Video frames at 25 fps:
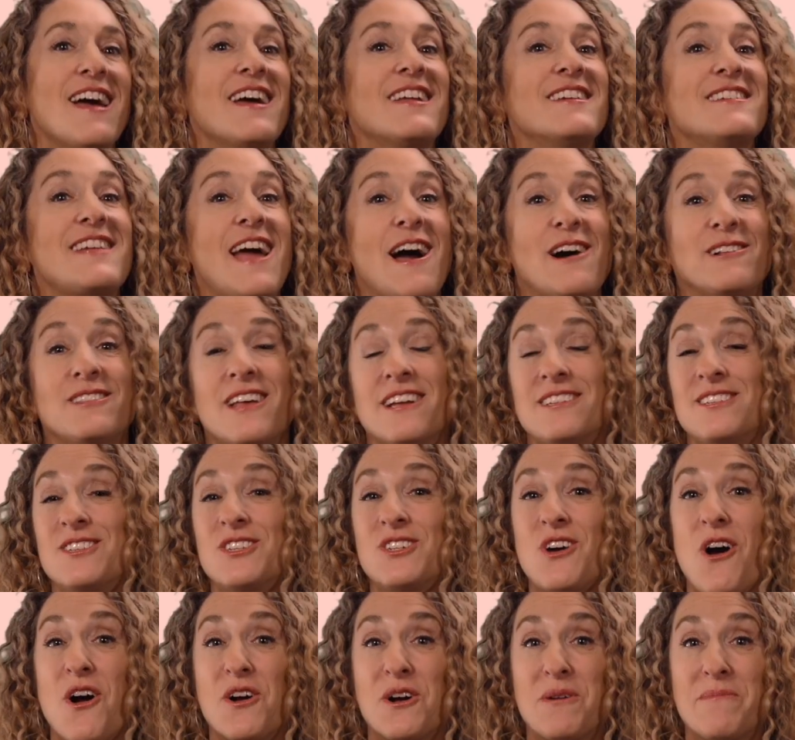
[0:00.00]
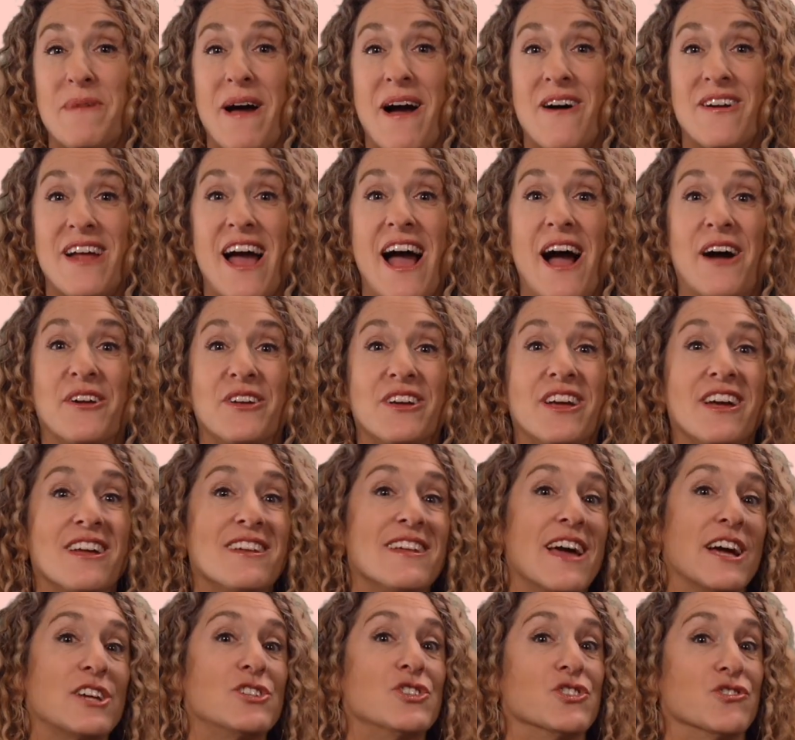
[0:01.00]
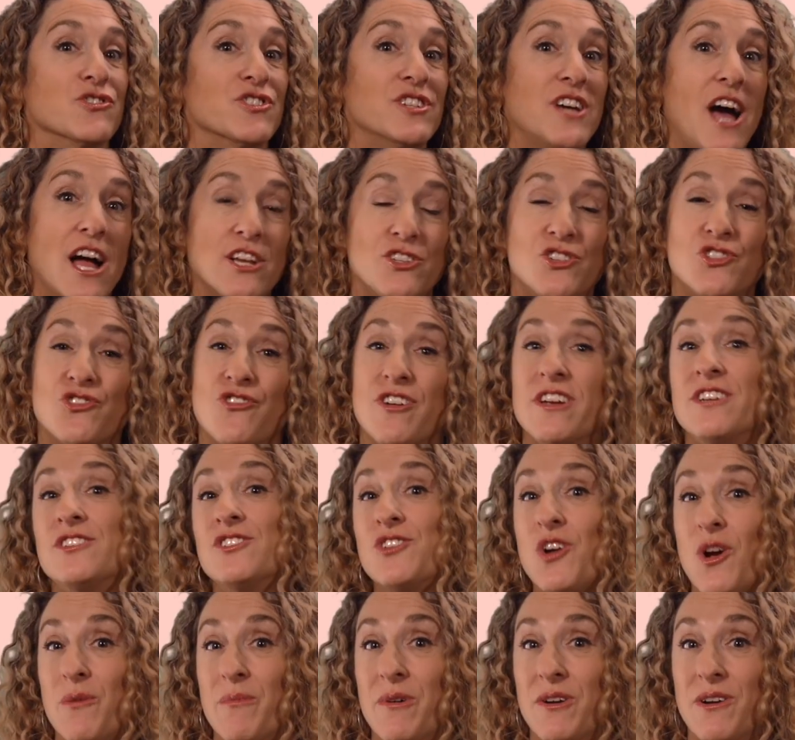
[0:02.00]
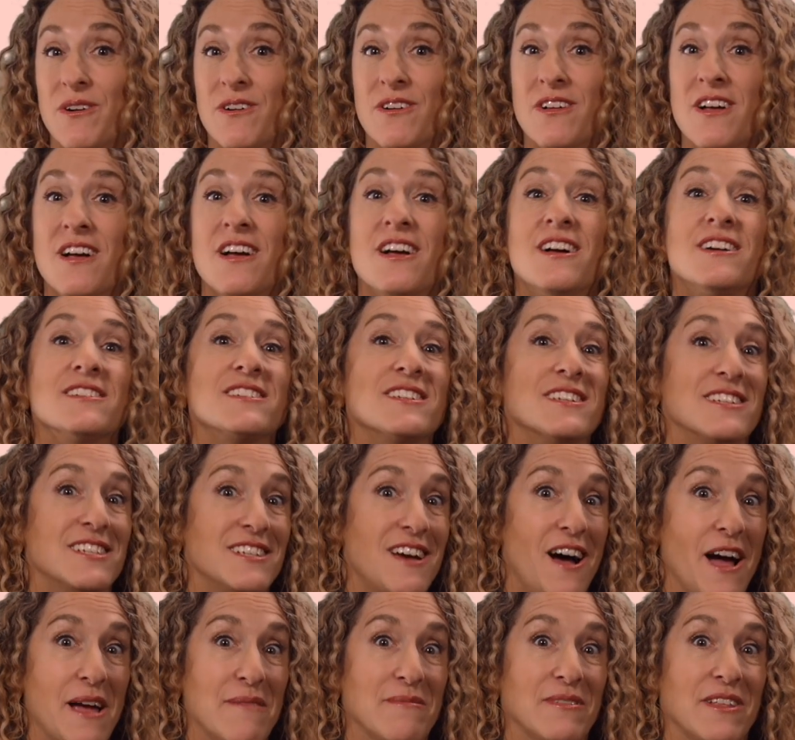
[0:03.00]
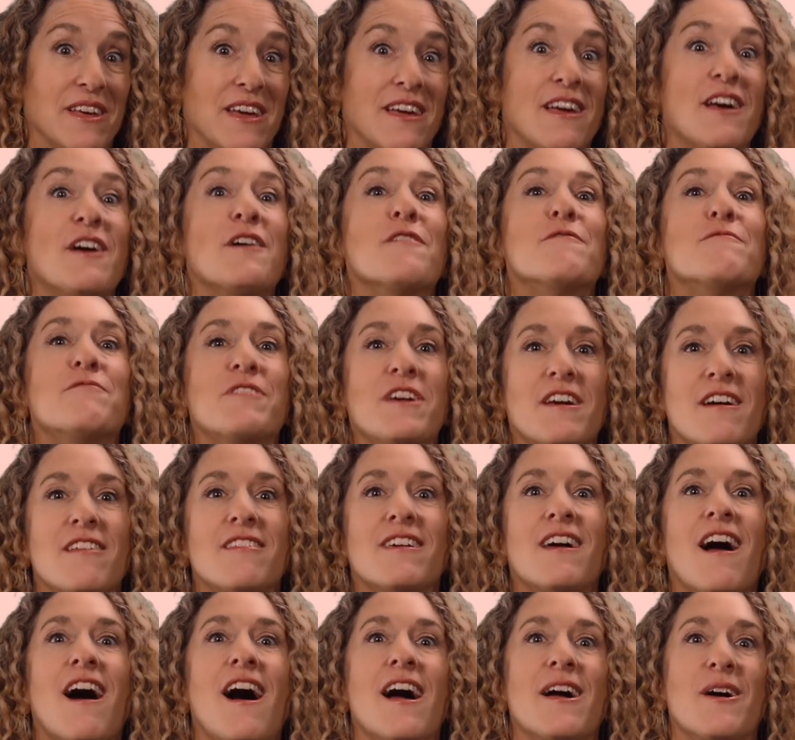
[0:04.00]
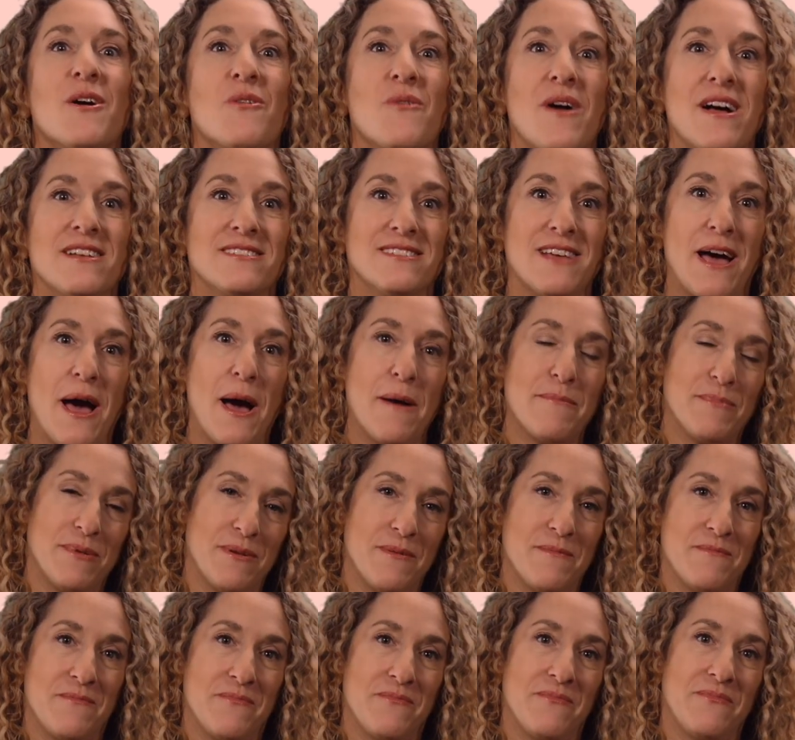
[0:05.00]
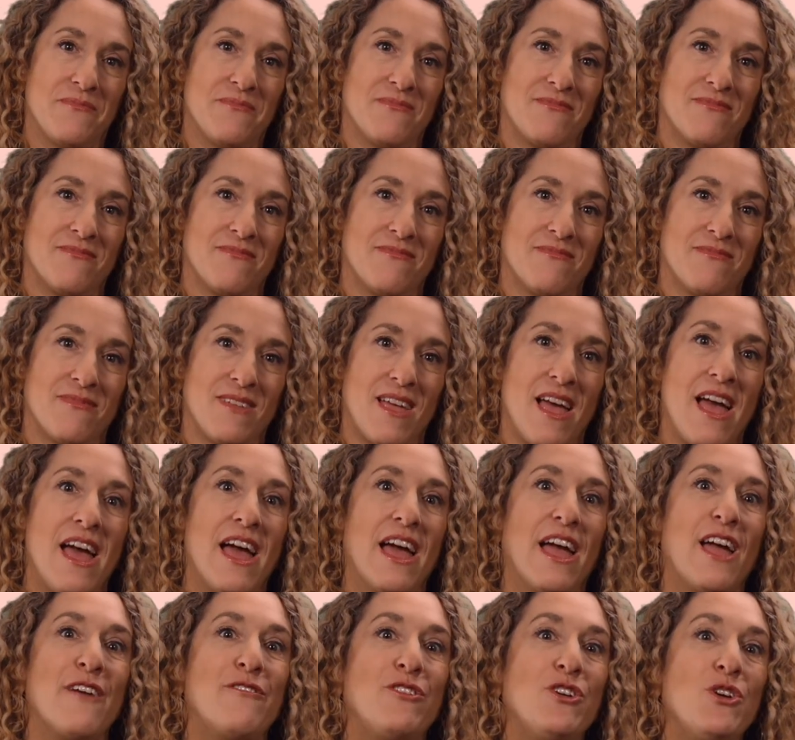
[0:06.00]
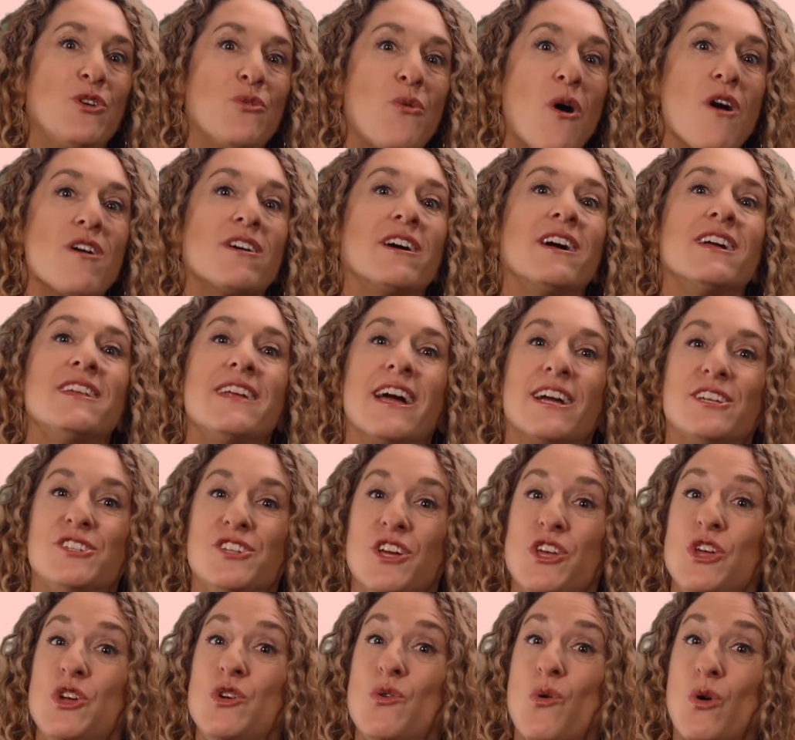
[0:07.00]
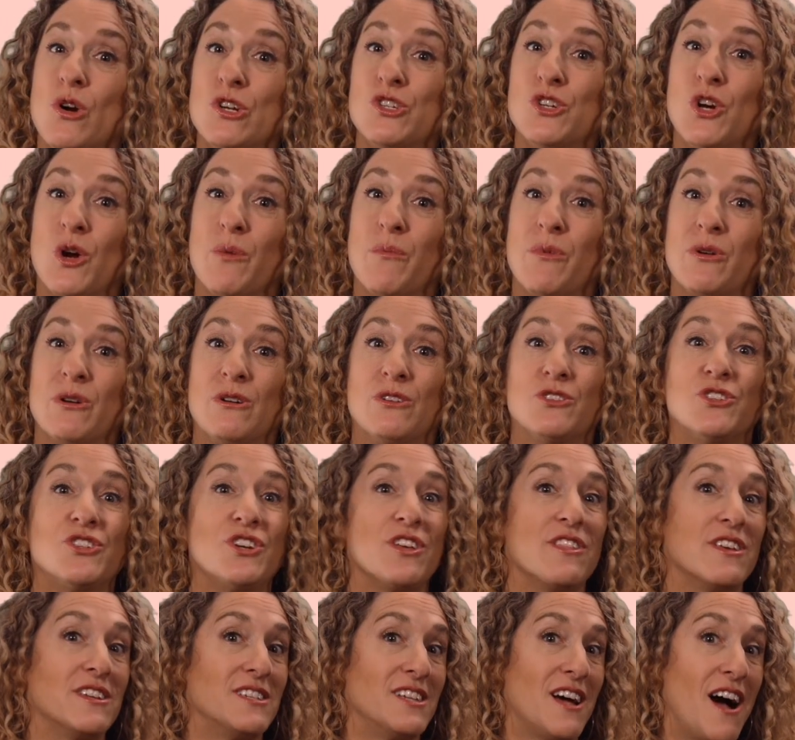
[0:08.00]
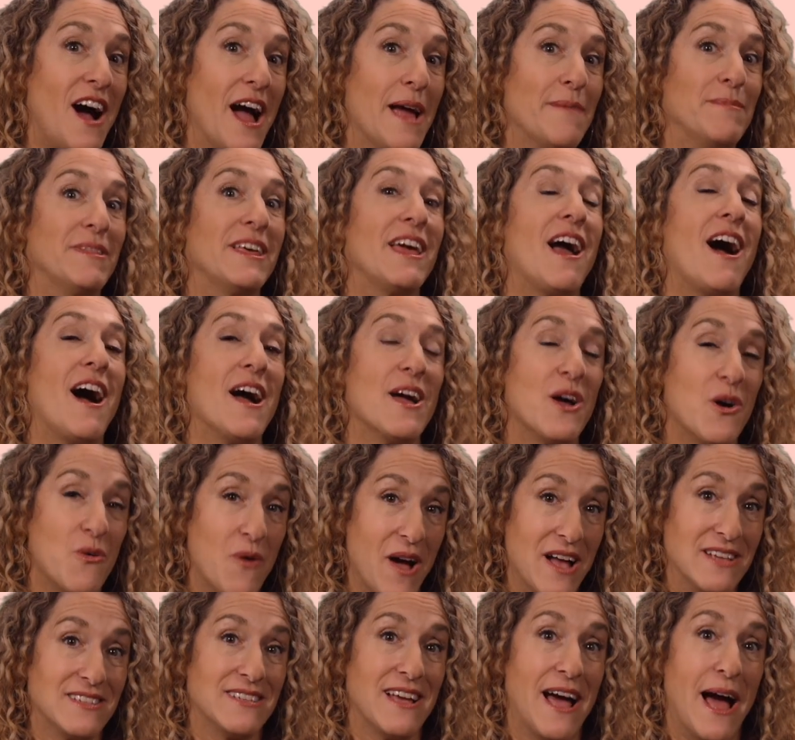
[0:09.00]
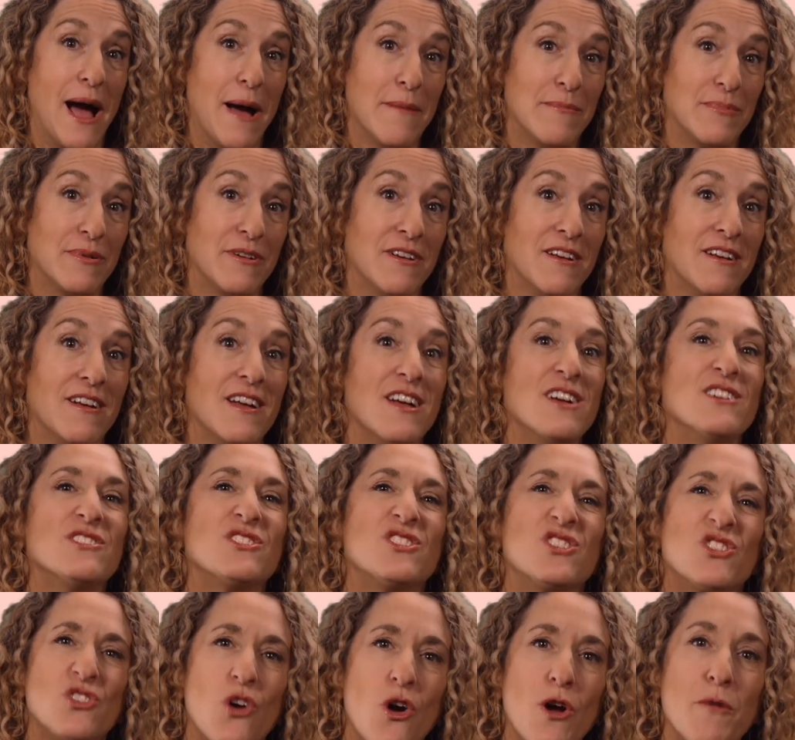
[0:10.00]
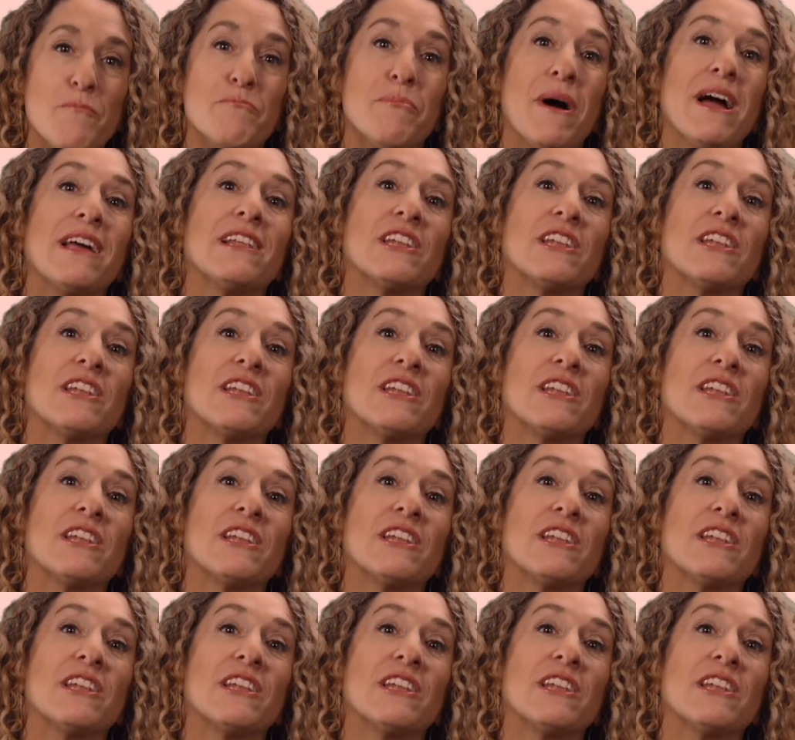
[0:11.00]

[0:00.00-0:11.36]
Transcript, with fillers: Now let's talk about how to connect your touchscreen terminal to Timely via the iOS app. If you are connecting your terminal to the Timely iOS app, start by